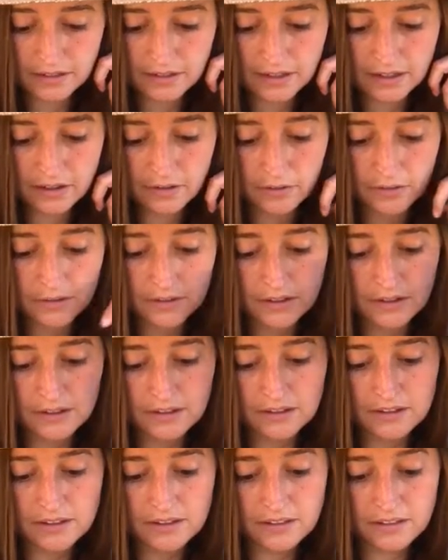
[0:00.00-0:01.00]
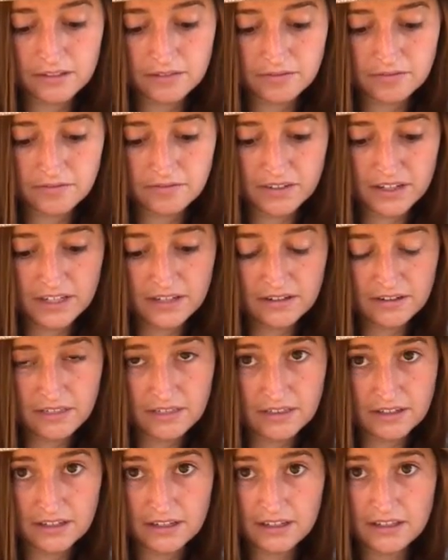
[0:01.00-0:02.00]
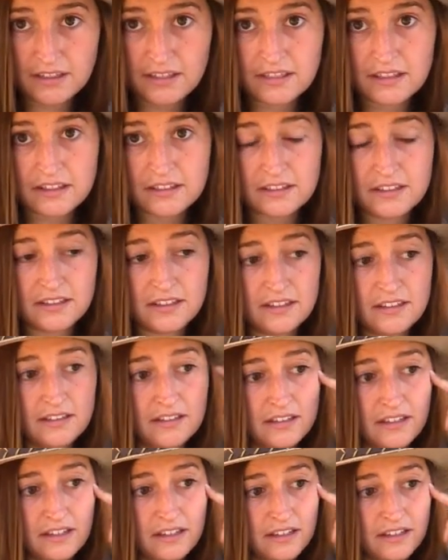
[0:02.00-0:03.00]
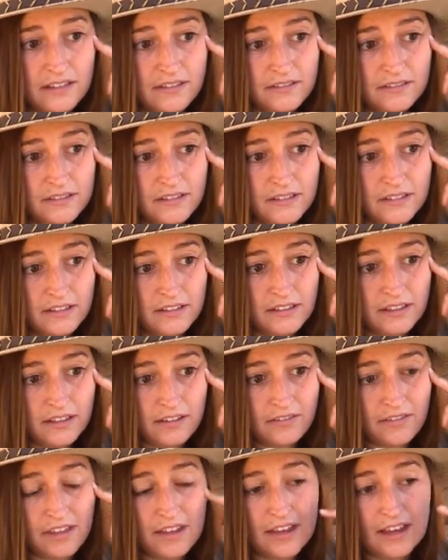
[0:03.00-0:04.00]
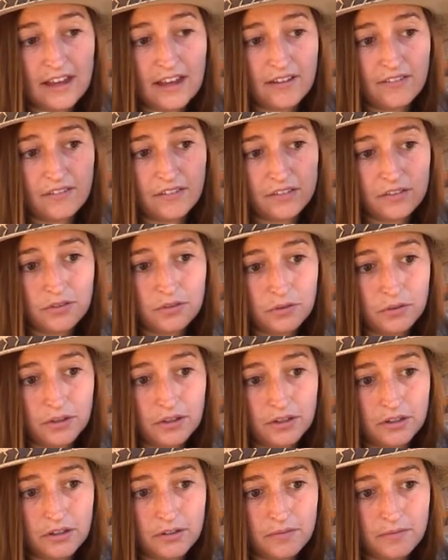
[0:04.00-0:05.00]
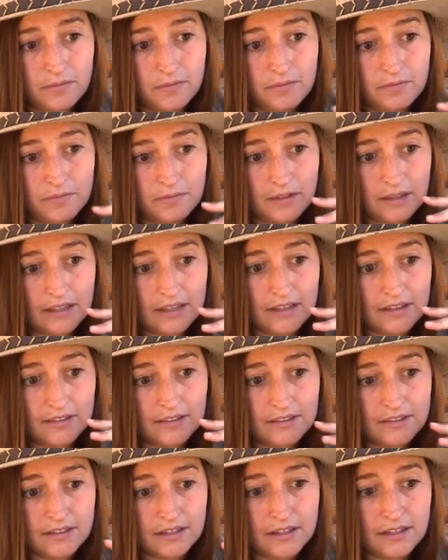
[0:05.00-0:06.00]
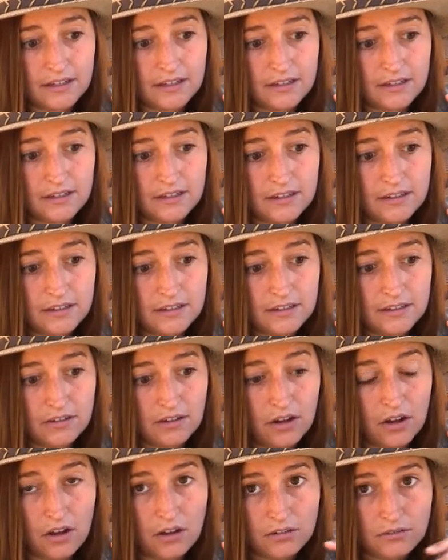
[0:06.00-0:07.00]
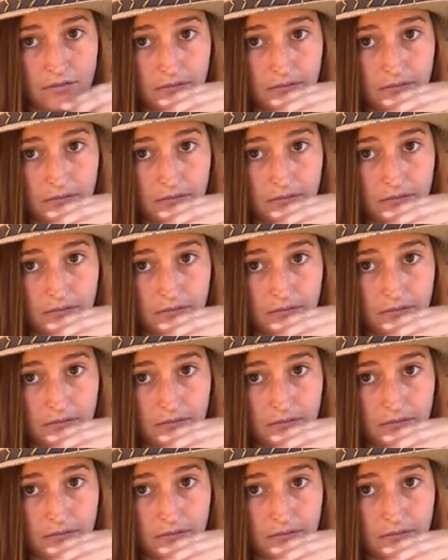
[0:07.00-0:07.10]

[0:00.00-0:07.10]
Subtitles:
Now, the final thing that seeds need, if they have soil and sun, oh,